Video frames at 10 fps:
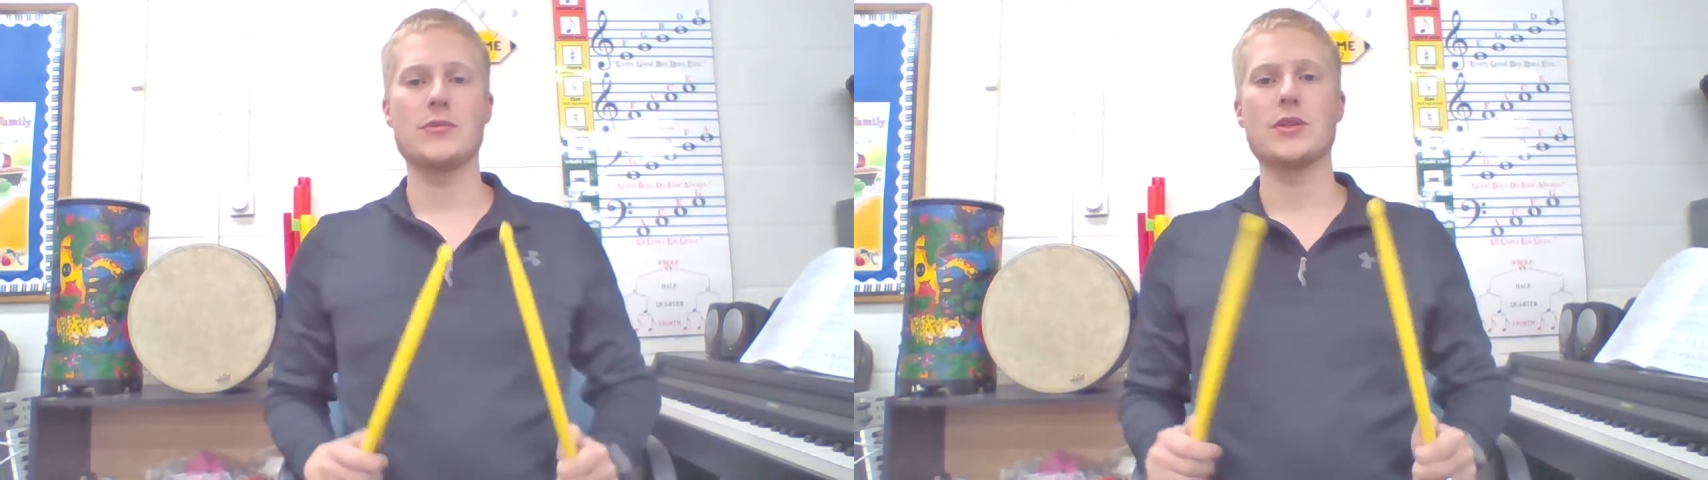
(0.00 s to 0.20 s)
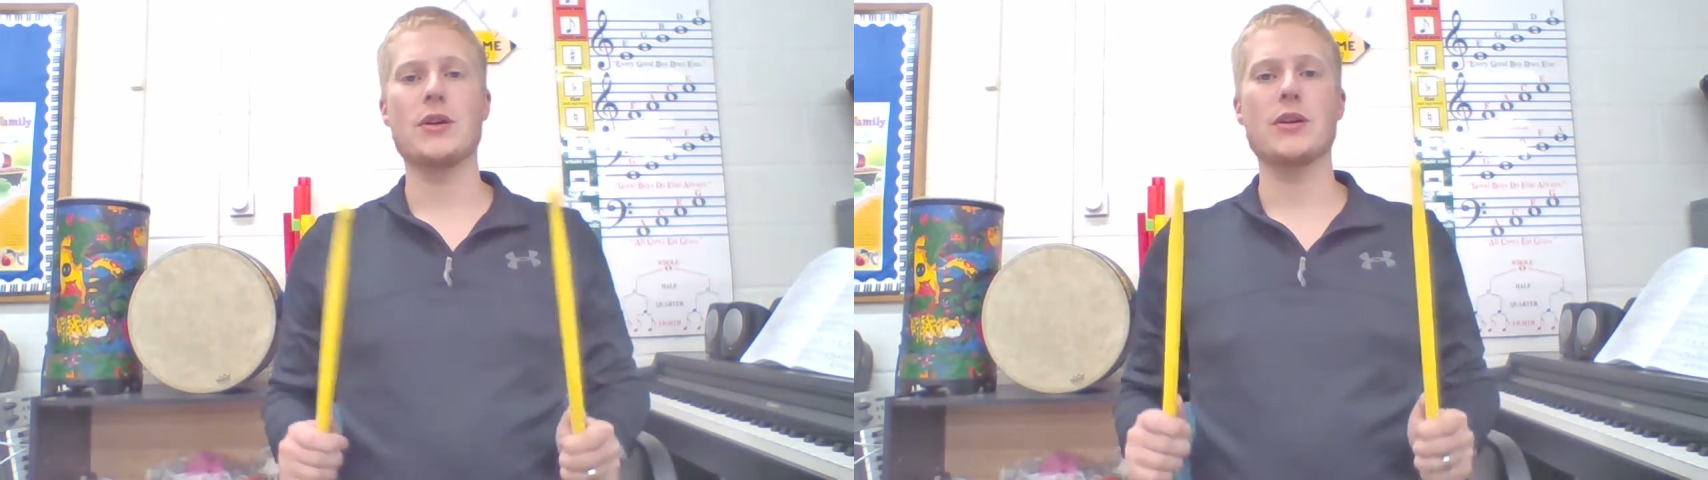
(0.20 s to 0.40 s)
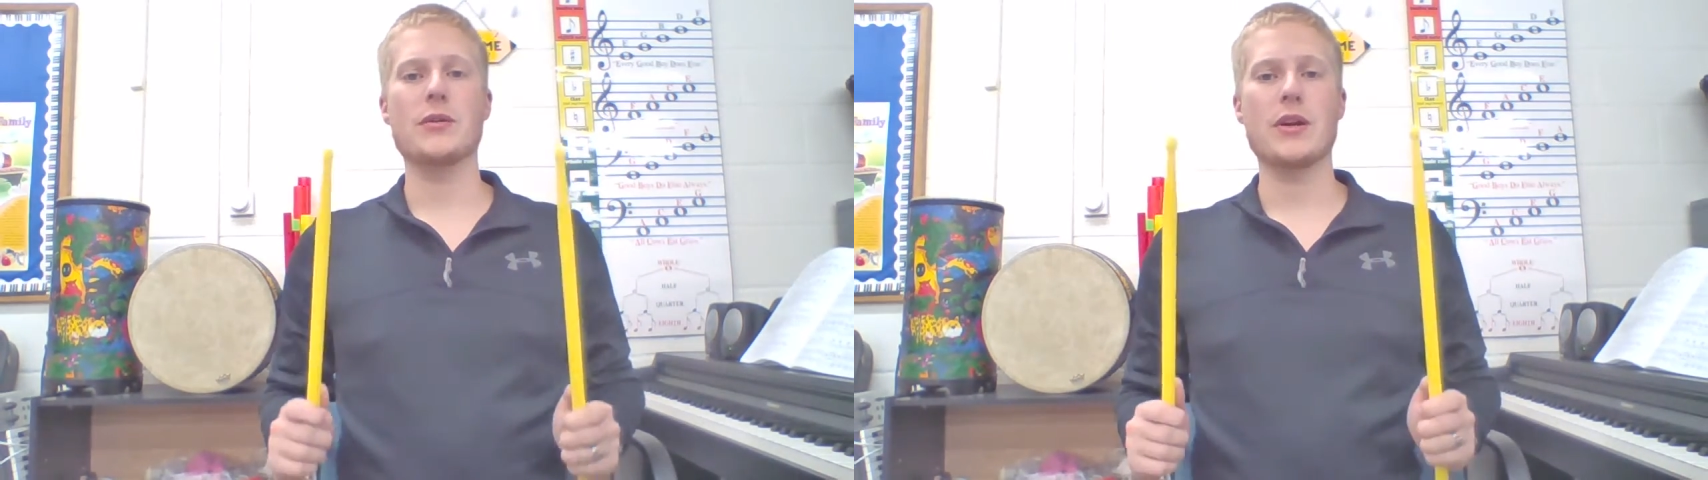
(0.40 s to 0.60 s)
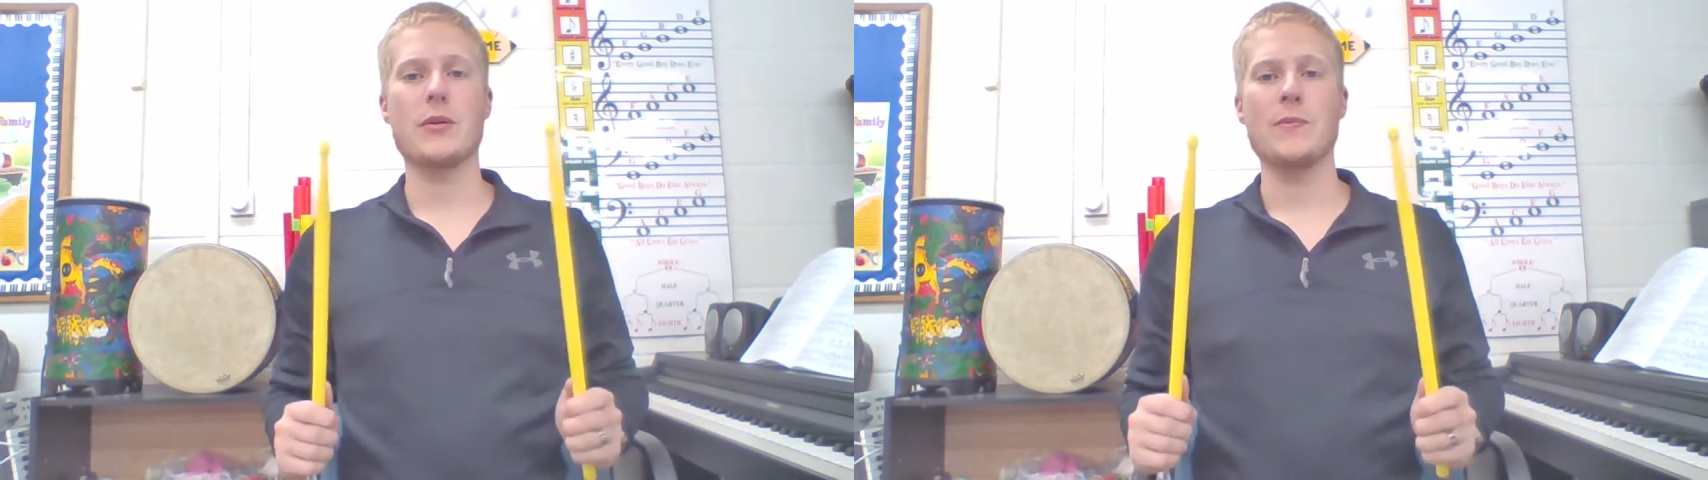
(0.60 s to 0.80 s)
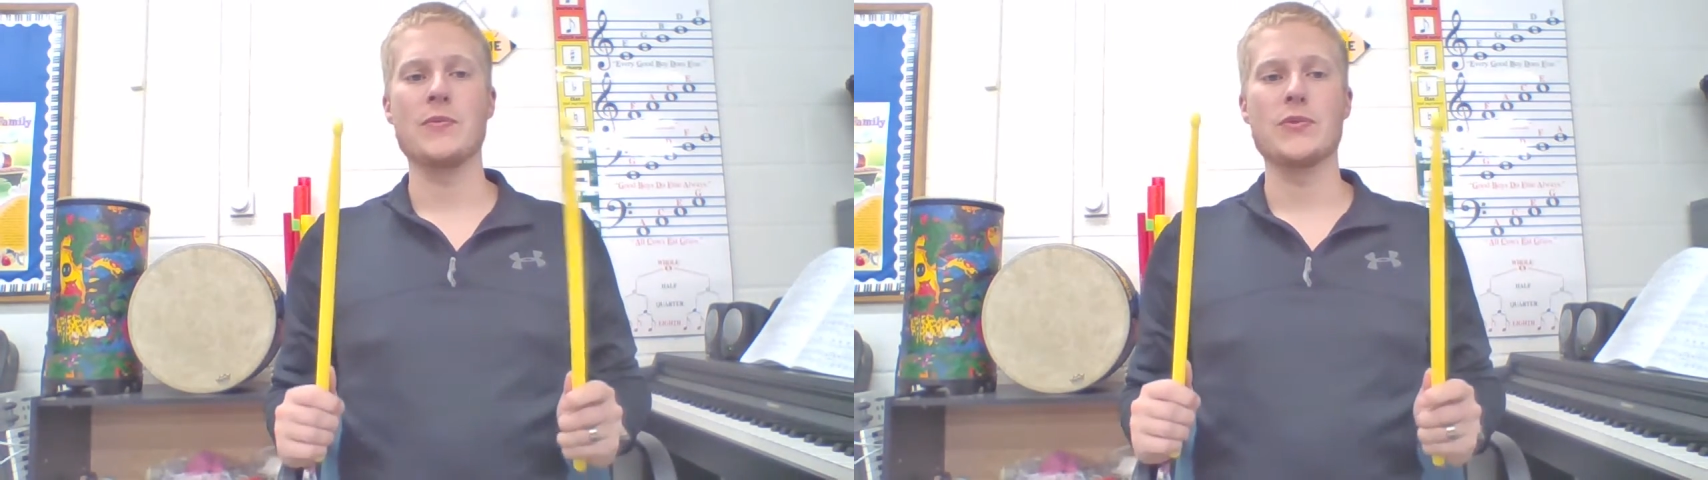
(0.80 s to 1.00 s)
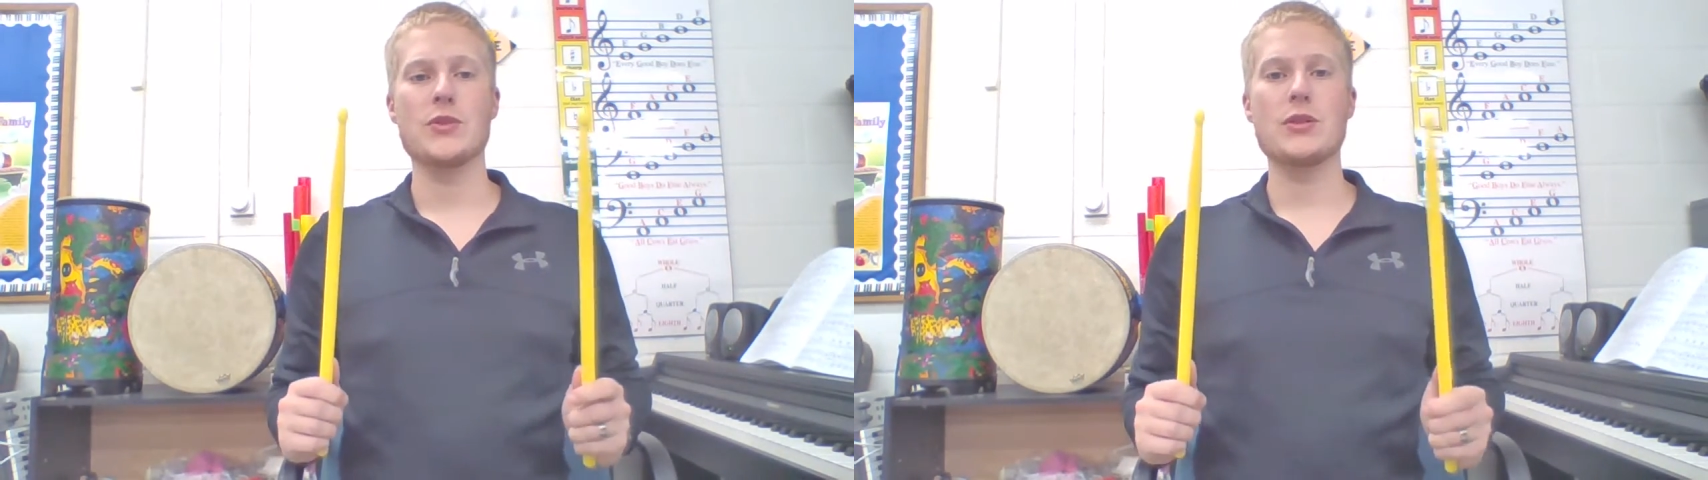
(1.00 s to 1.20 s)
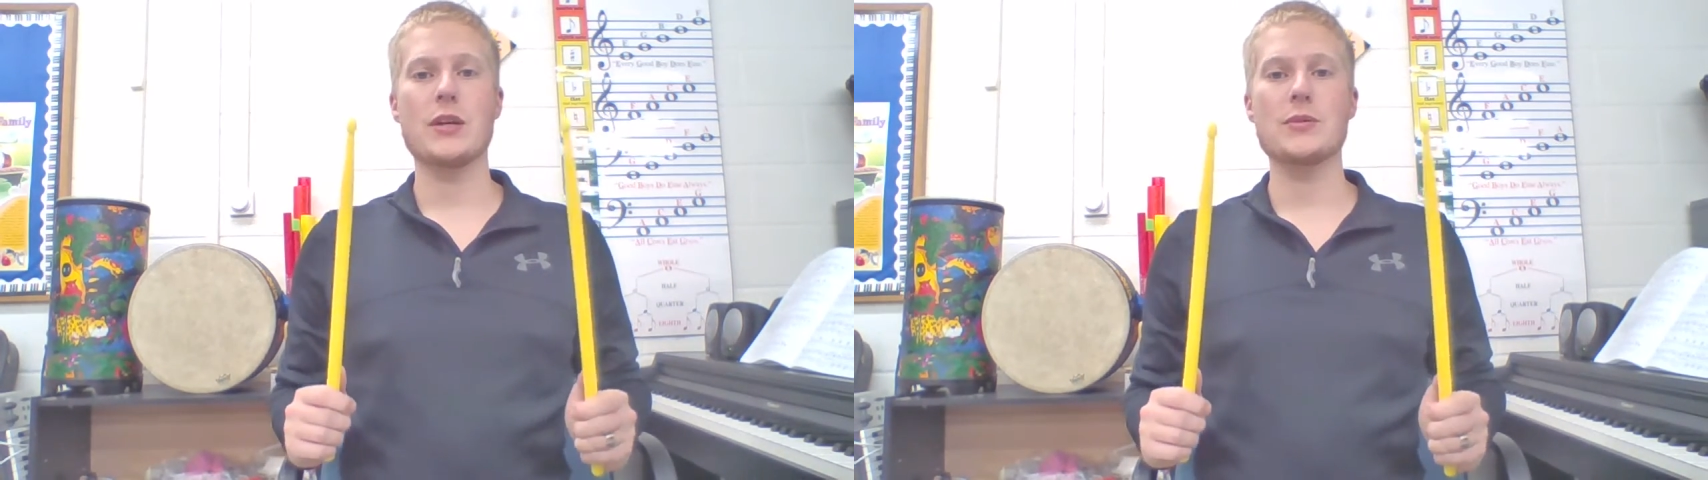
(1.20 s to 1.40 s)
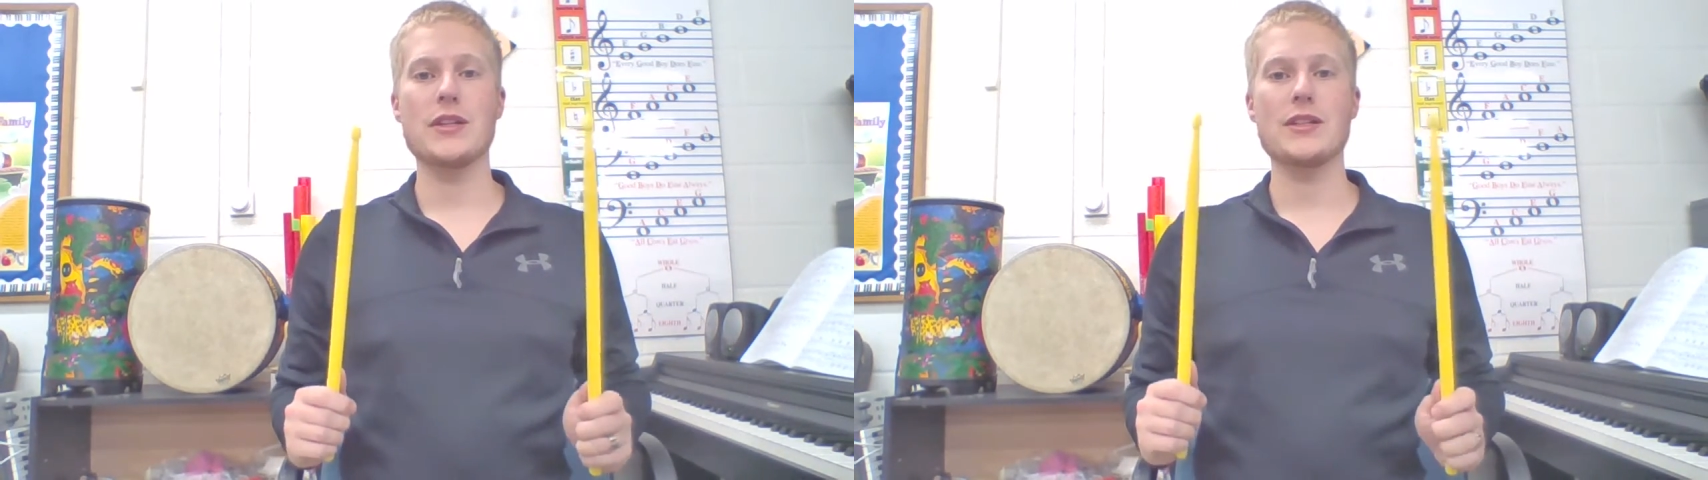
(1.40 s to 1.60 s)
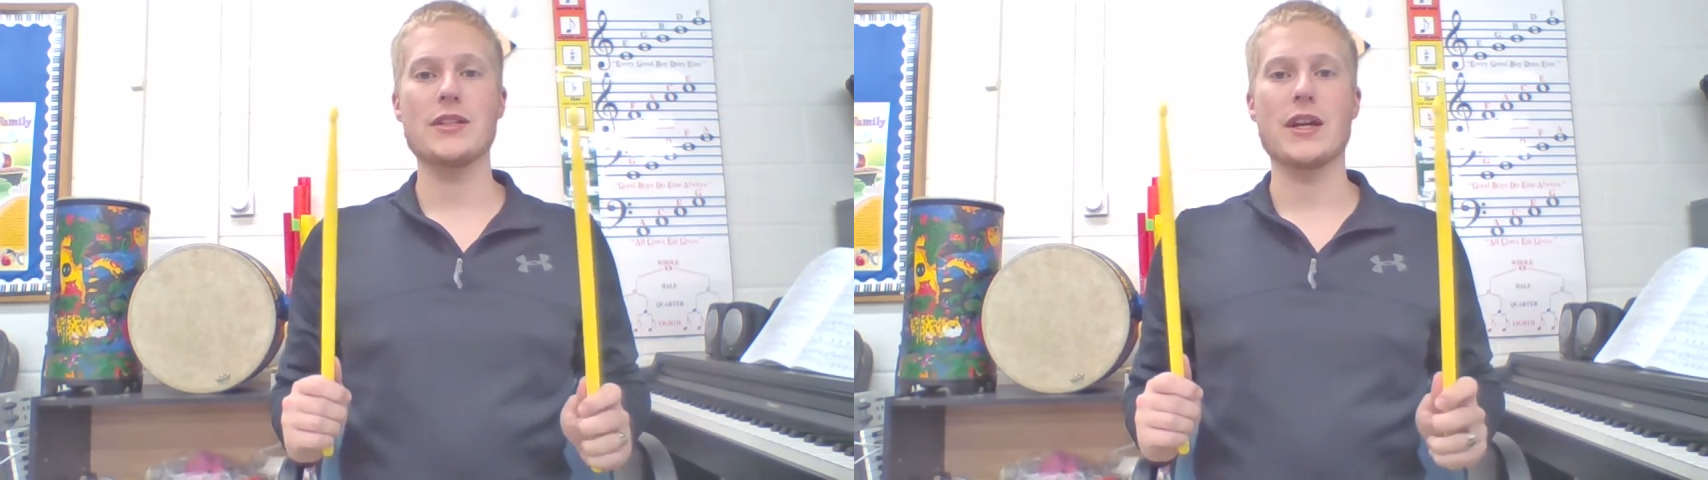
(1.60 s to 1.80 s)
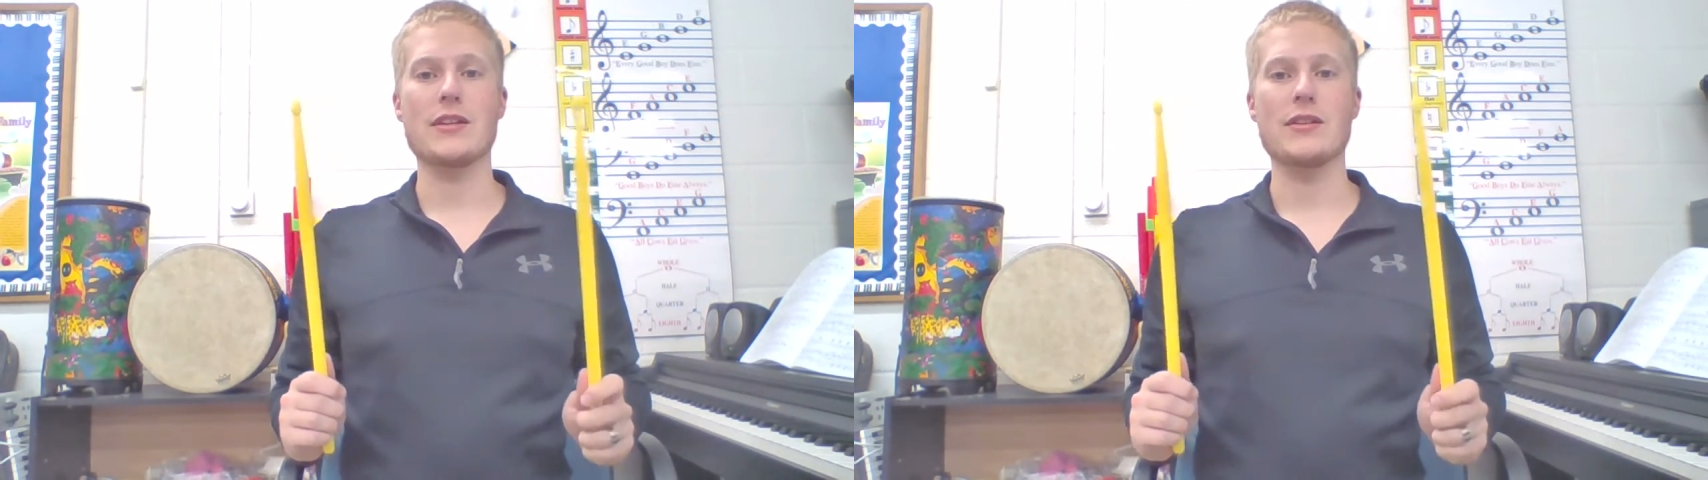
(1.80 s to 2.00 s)
So here we go. 2 times with each
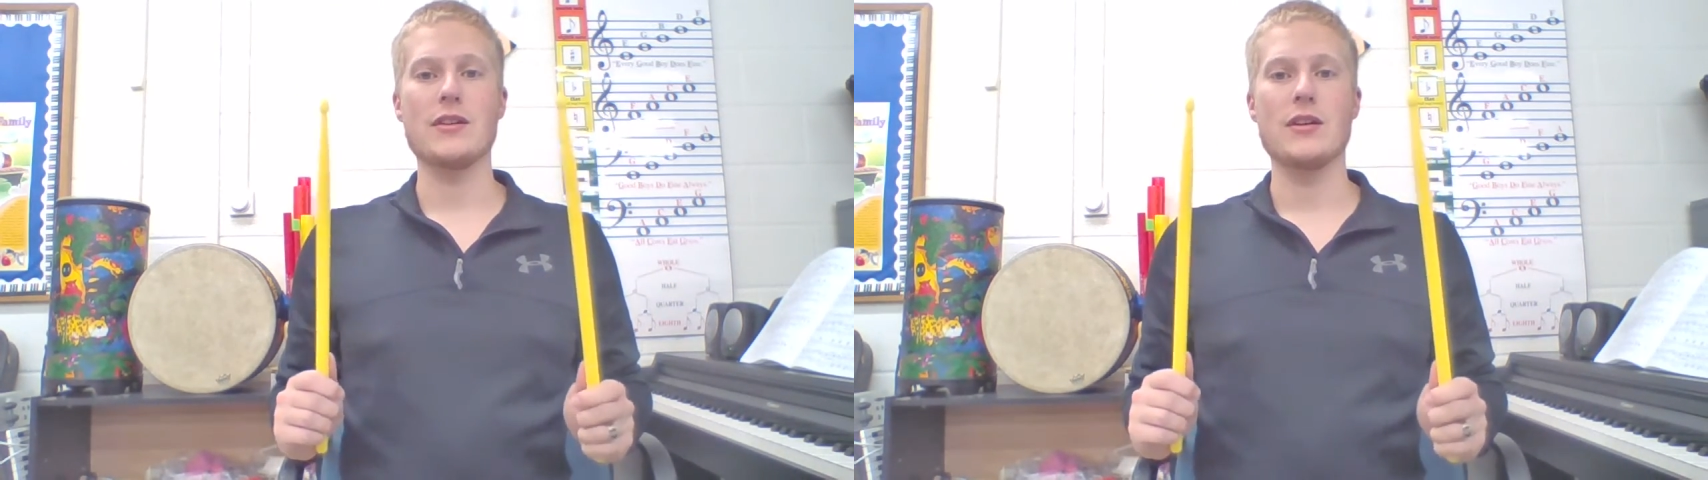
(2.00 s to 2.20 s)
hand.